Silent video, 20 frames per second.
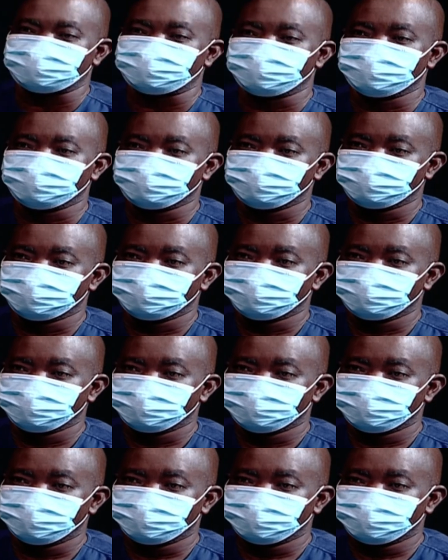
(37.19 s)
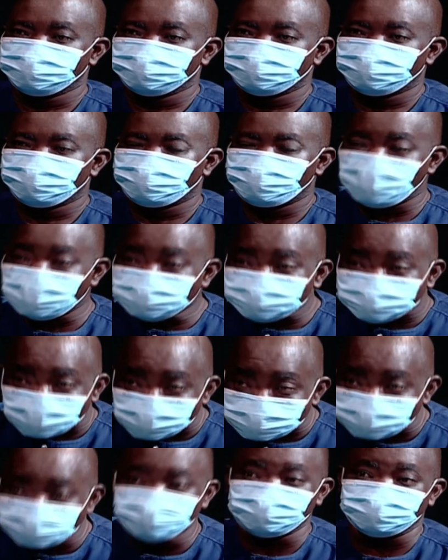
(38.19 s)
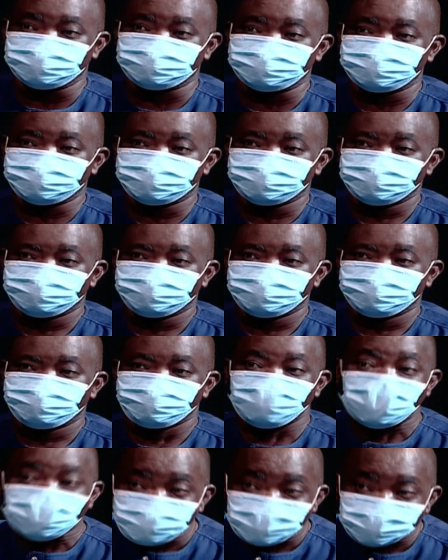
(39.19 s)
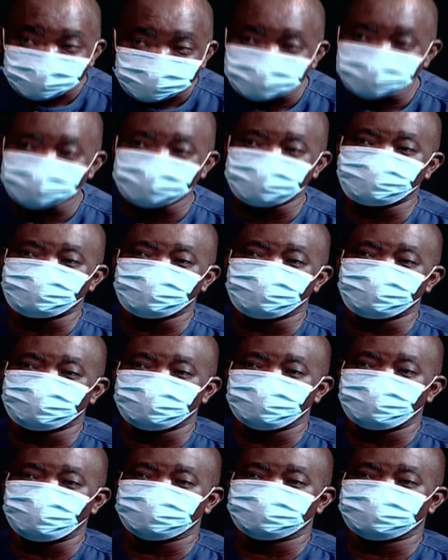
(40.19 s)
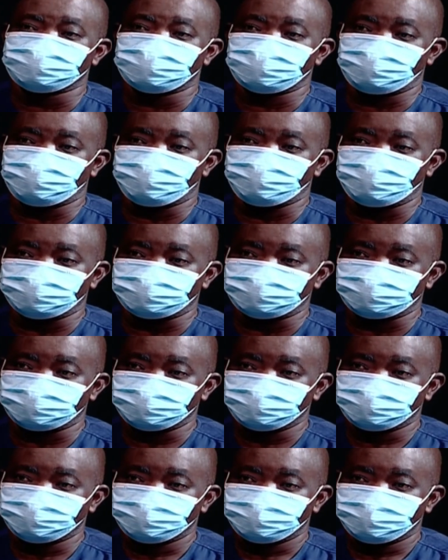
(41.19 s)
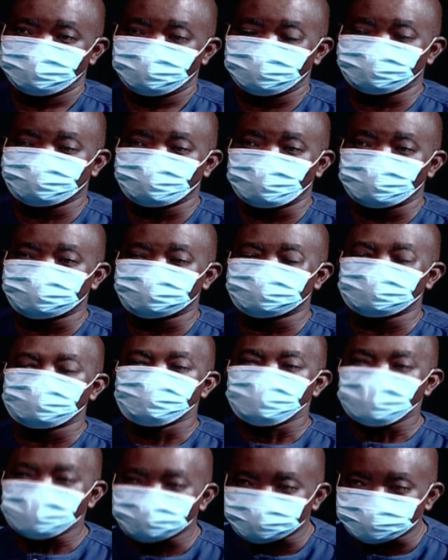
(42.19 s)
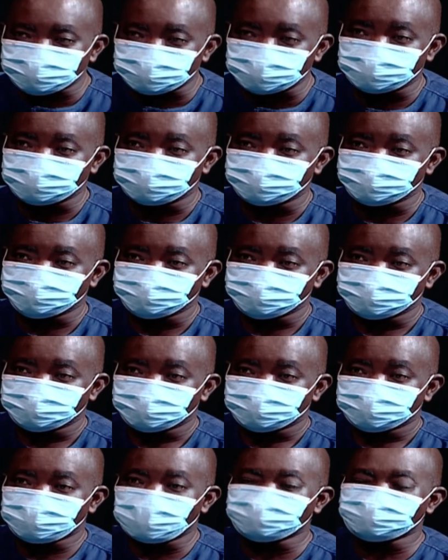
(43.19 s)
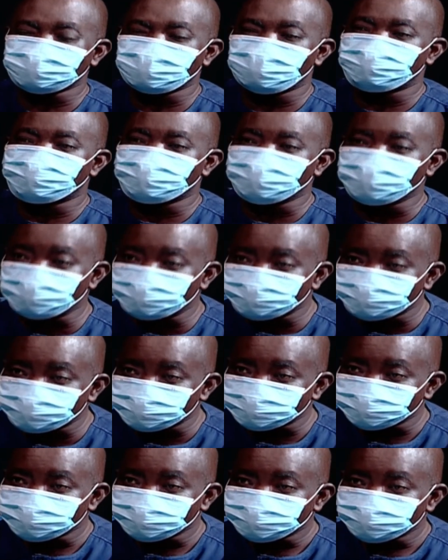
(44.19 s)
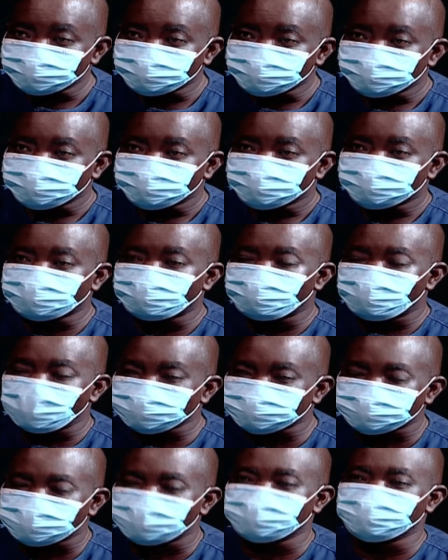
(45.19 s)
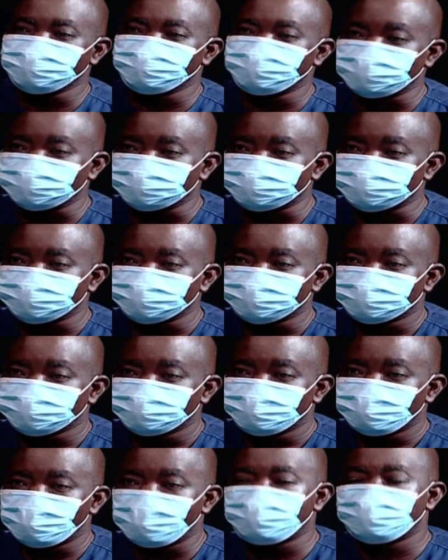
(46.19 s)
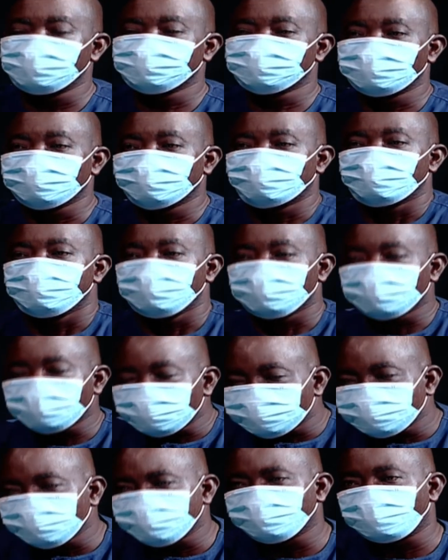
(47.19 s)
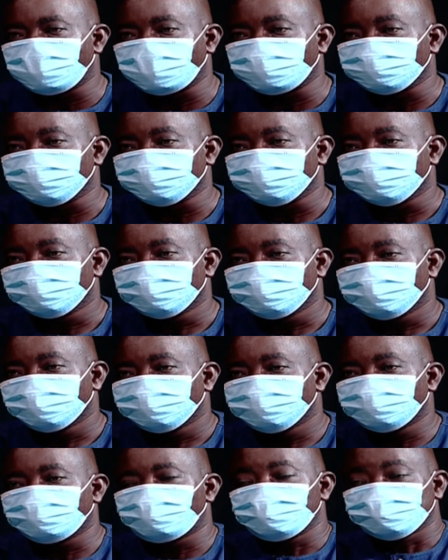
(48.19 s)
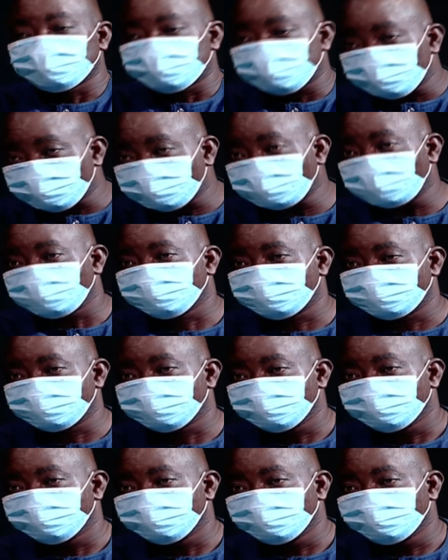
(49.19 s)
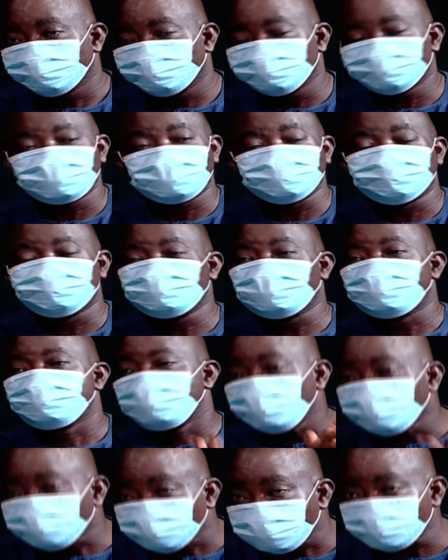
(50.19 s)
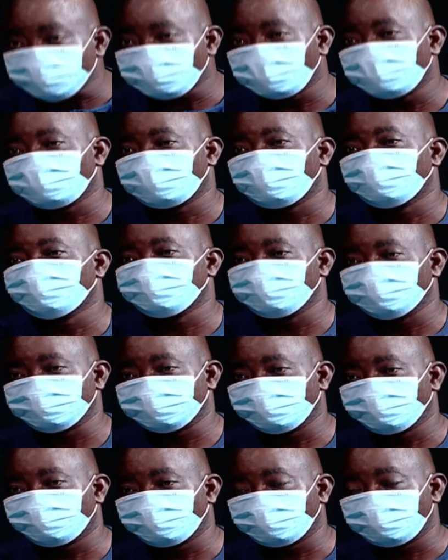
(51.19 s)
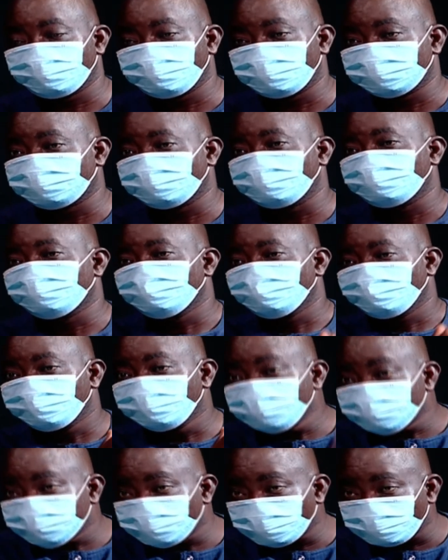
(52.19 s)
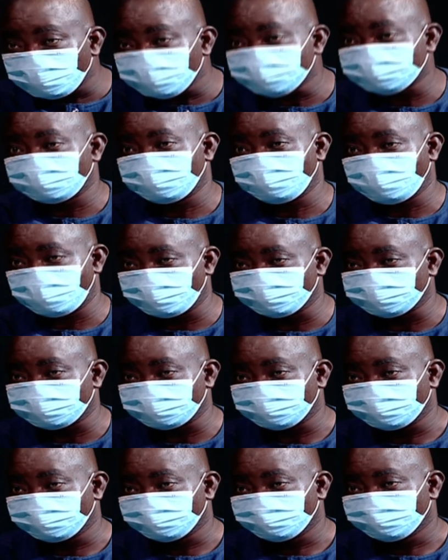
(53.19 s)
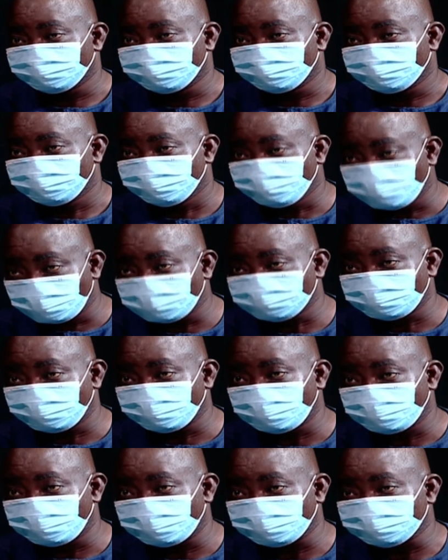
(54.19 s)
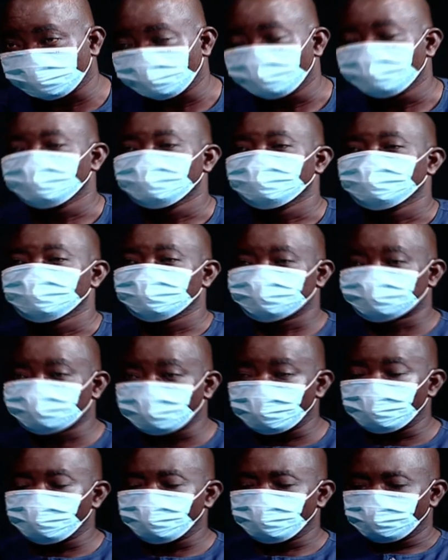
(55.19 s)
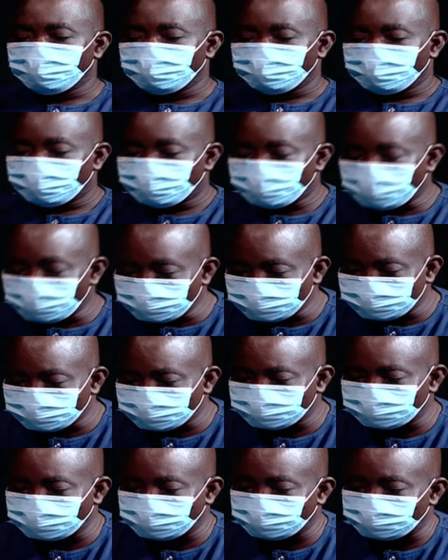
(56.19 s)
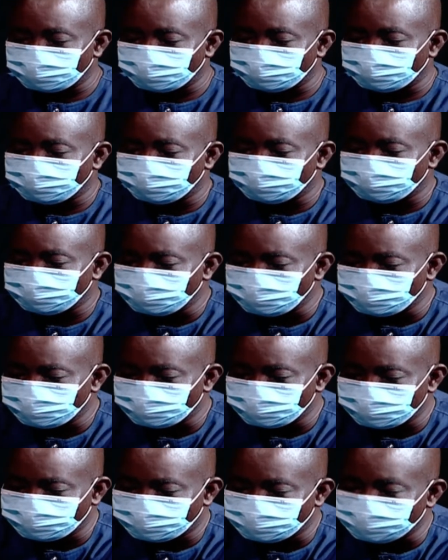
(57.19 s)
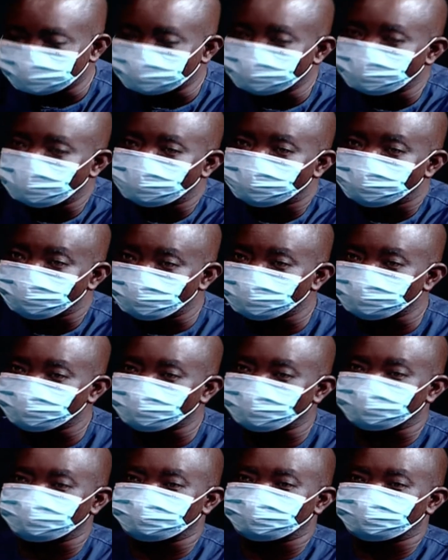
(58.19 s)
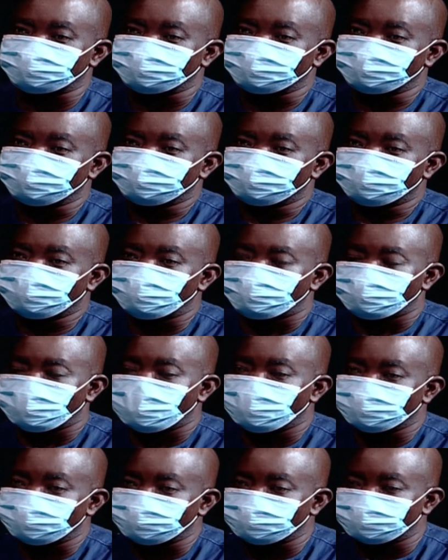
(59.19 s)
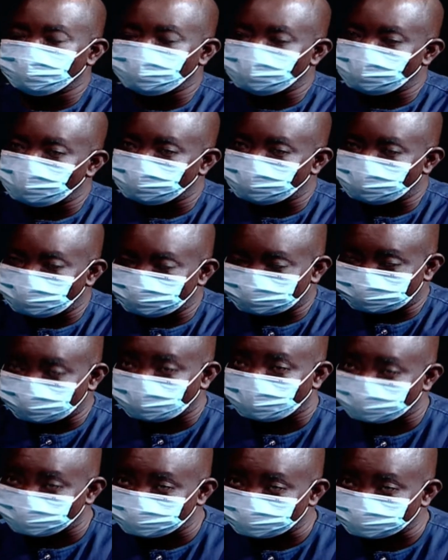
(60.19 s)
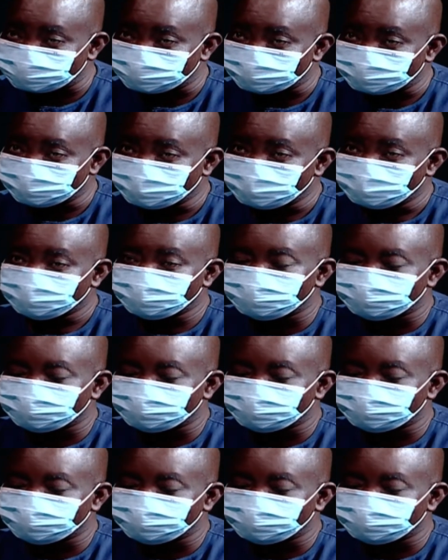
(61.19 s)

Mm. Works agreement. Parliament didn't approve the works agreement. Okay. It was the ministry that approved the works agreement upon the recommendation by the consultant mm. which has been appointed by the government, and for that matter, Minister of Works and Housing. Okay. You understand my mm, point? I get it. So when the if EPC agreement was uh, uh, uh, uh, uh signed, mm.